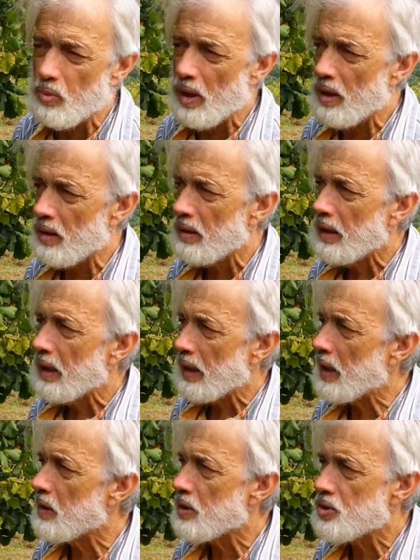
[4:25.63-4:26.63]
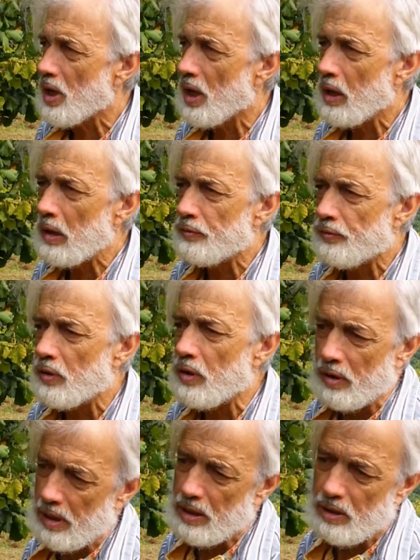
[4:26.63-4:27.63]
well in the shell
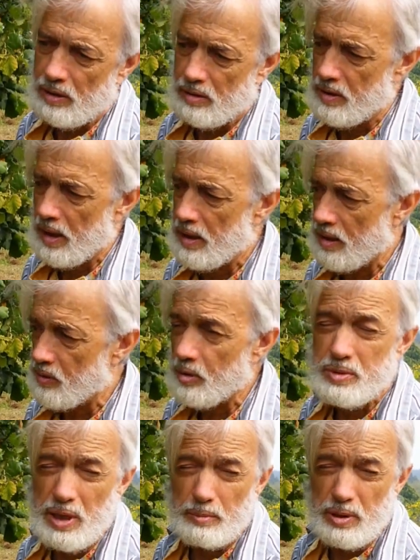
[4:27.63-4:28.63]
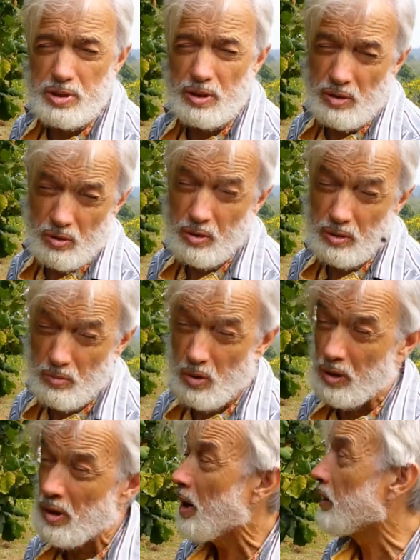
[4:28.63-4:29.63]
for a year, then at room temperature
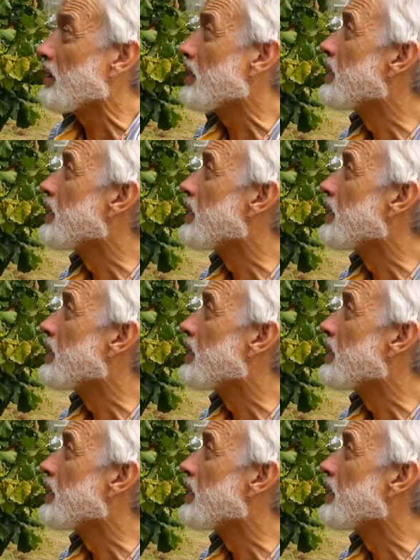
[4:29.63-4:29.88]
or longer.